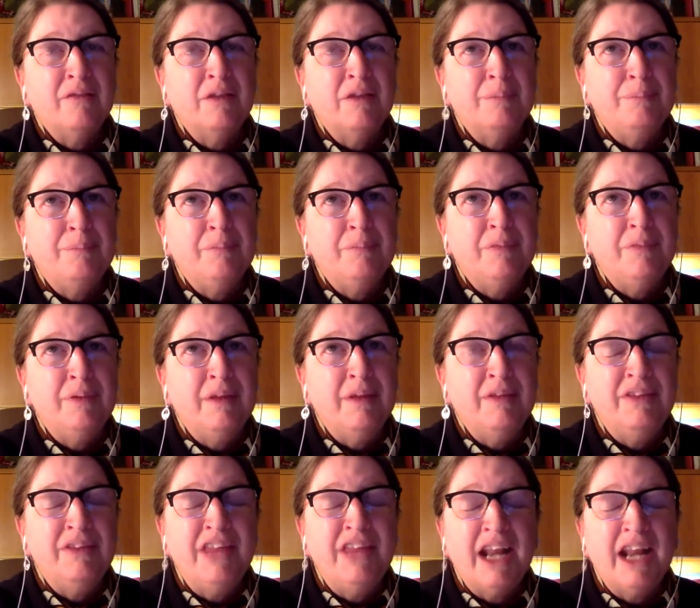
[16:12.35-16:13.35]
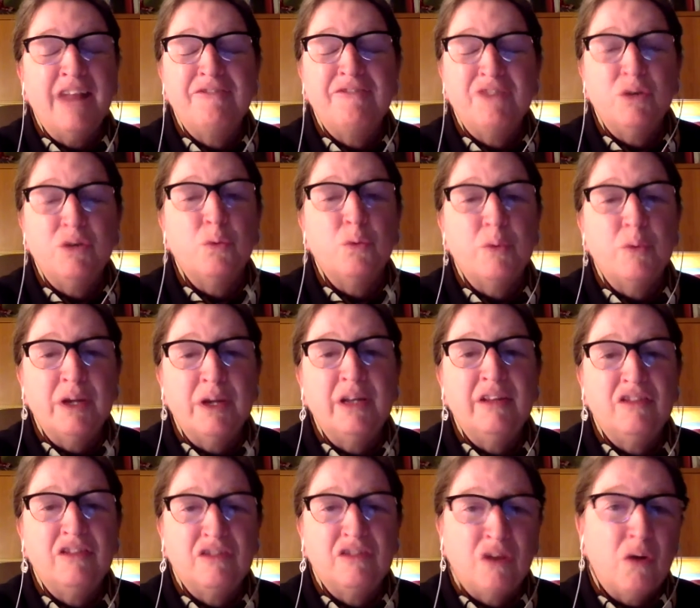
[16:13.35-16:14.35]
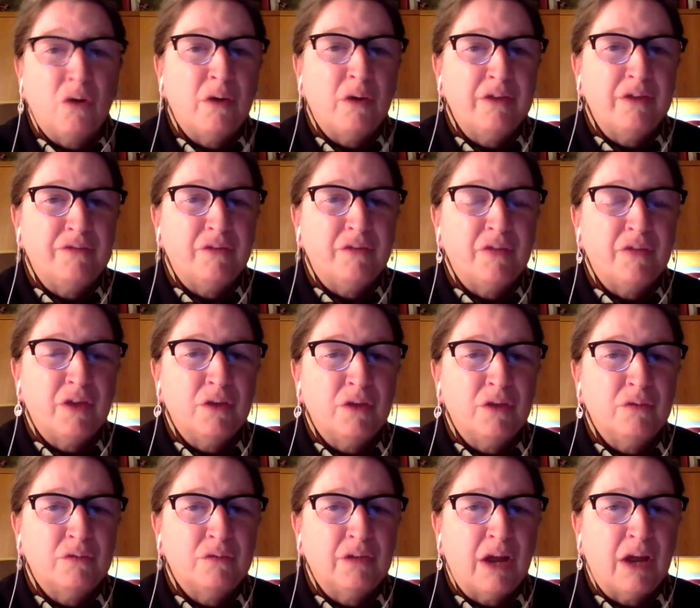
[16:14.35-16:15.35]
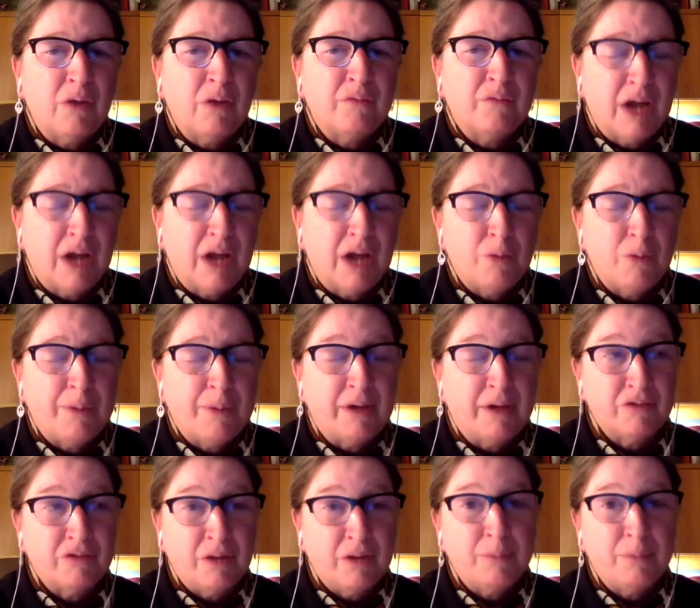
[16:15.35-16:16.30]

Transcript: that I feel really sorry for those chiropractors.